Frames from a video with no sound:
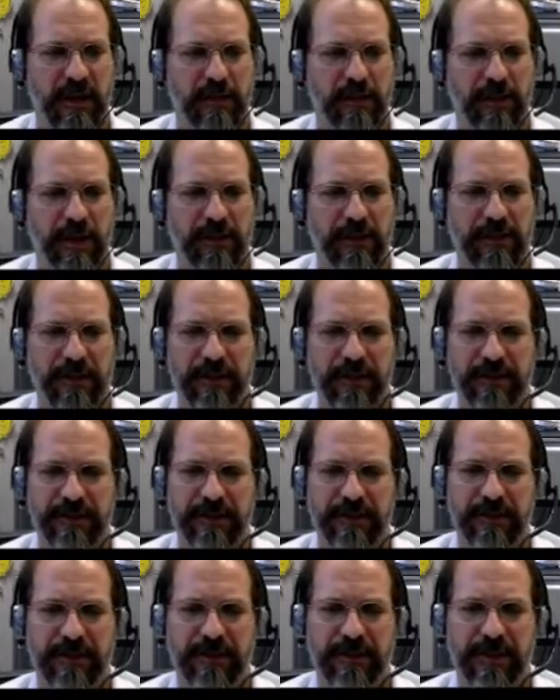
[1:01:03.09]
a
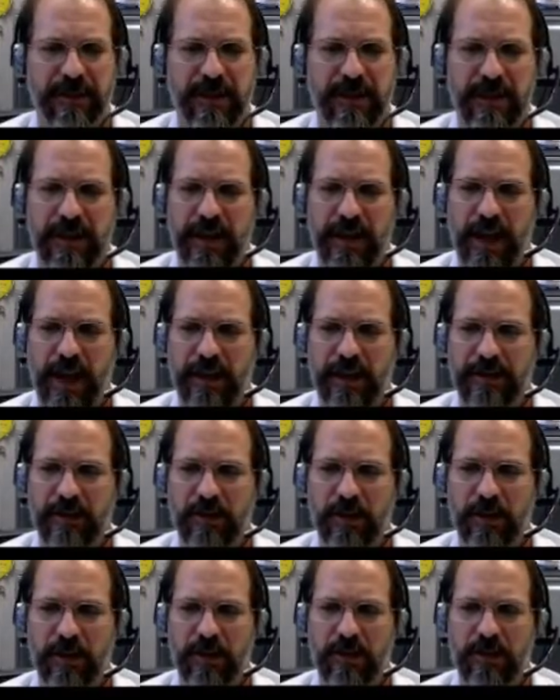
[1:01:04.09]
buffer has
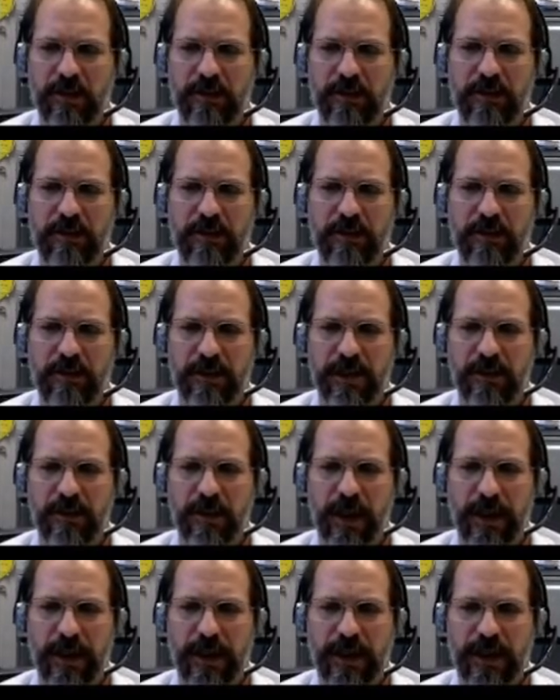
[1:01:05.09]
to work
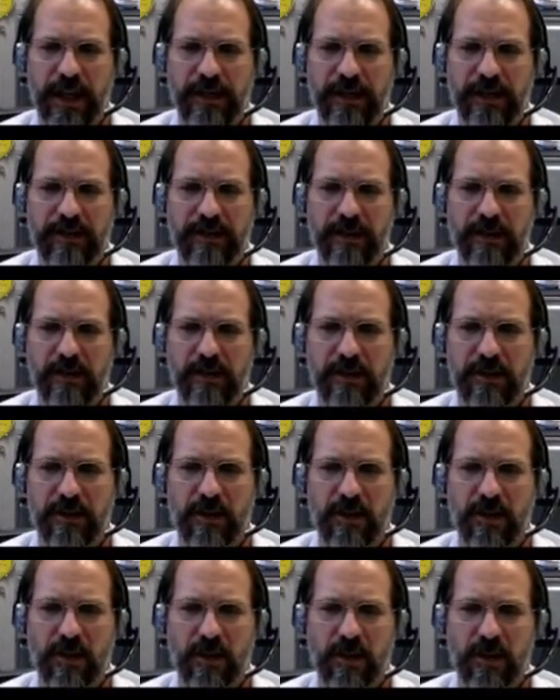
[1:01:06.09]
if you add an acid
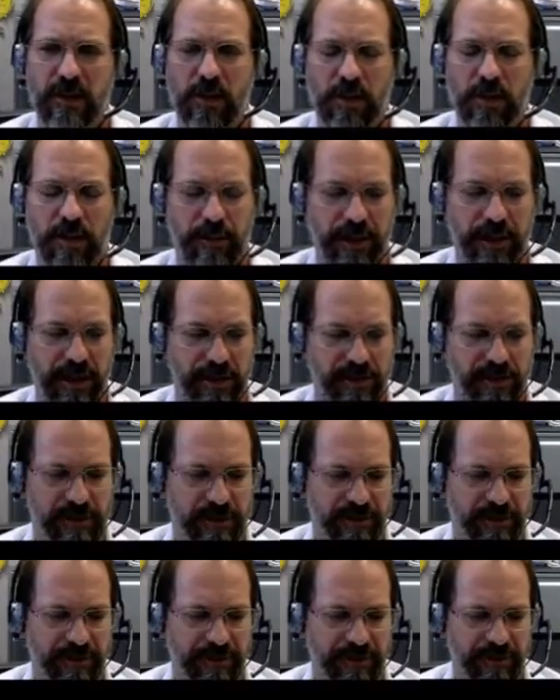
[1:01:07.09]
or a
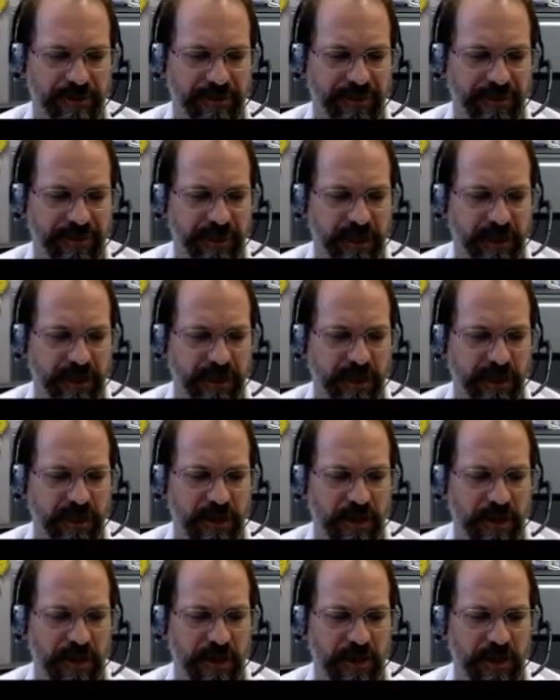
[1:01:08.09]
base.
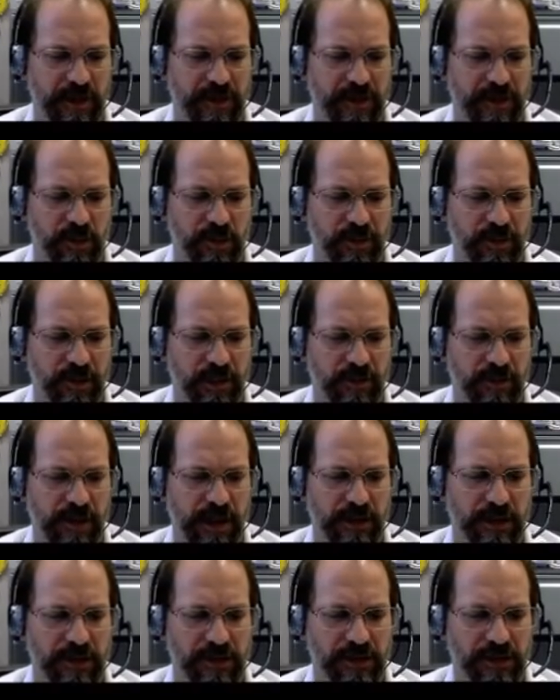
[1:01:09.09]
So we've
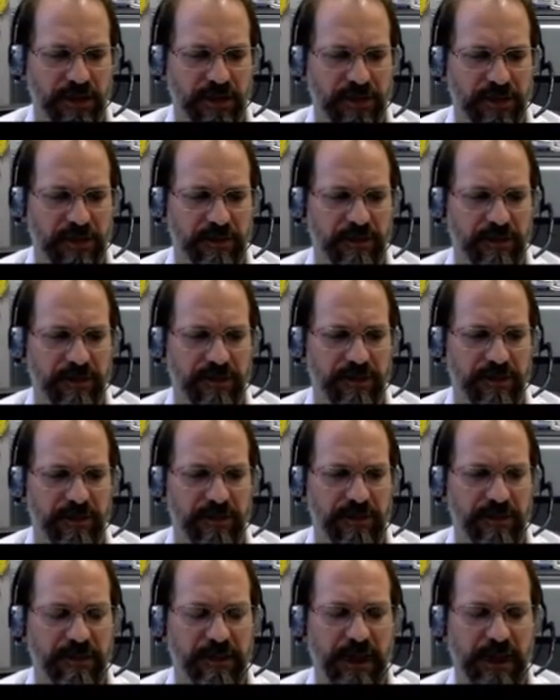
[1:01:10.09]
covered how the system
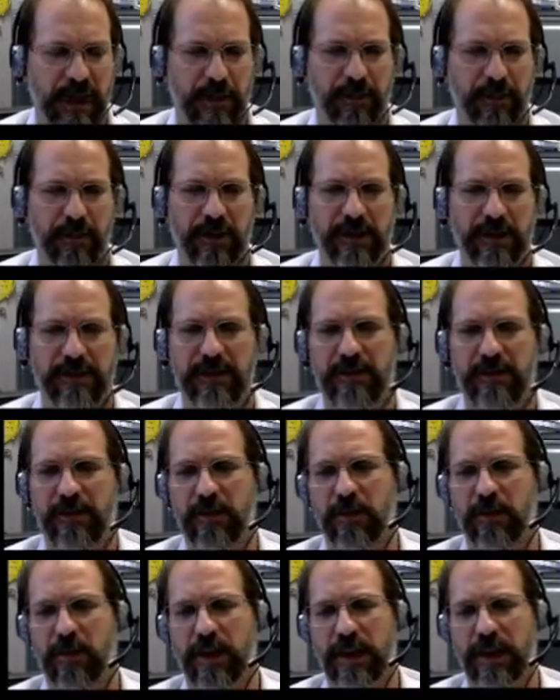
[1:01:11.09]
operates
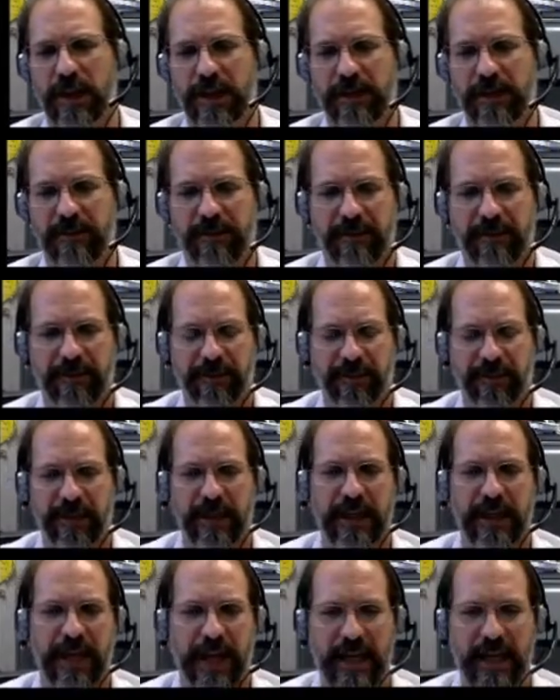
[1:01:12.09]
if you bring in
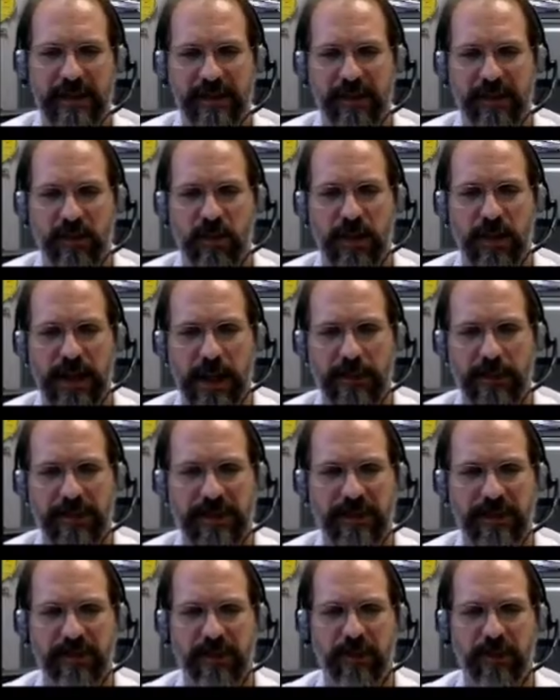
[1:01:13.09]
an acid. What
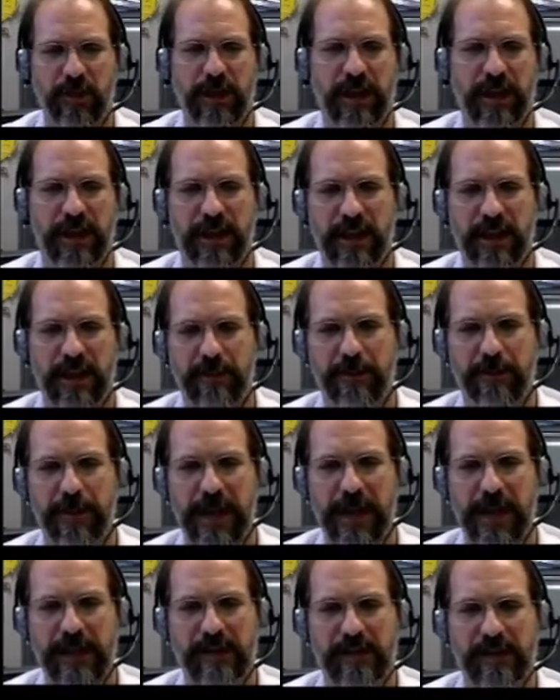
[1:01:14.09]
happens if we bring in a
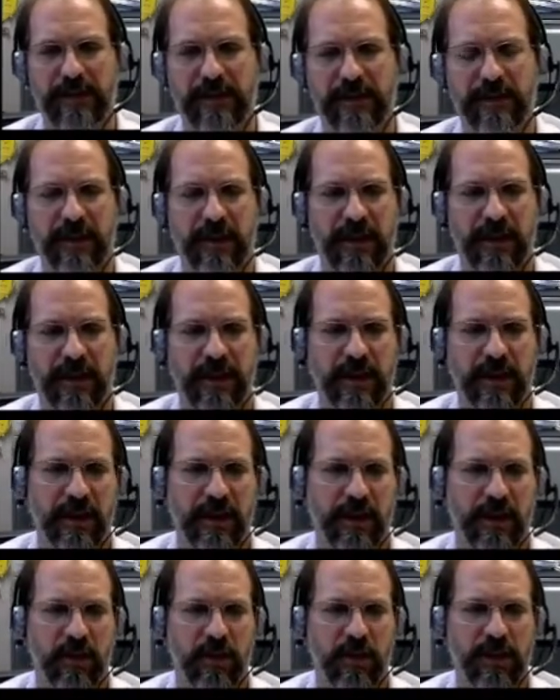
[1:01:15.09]
base?
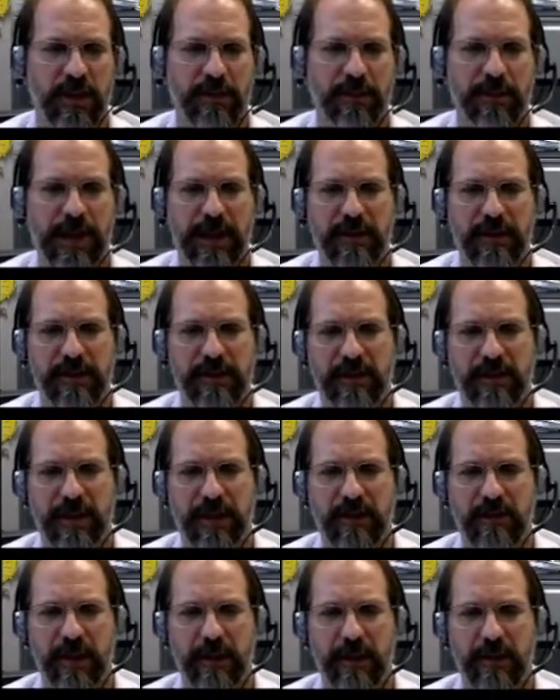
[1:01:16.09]
Well, a base, you
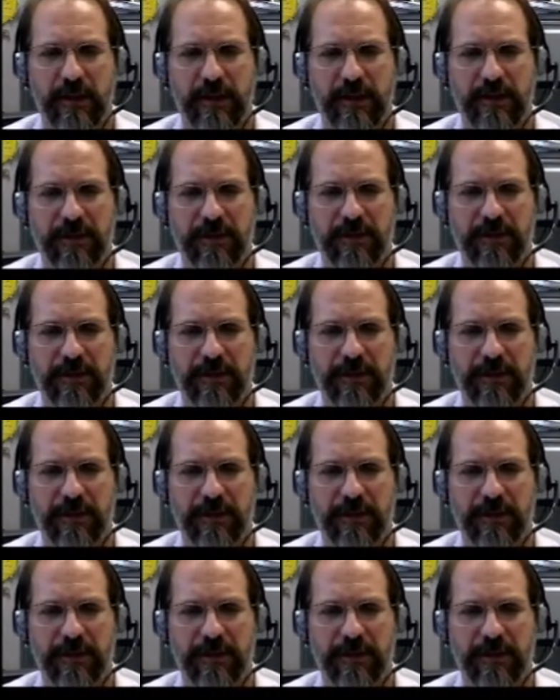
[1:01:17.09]
might remember,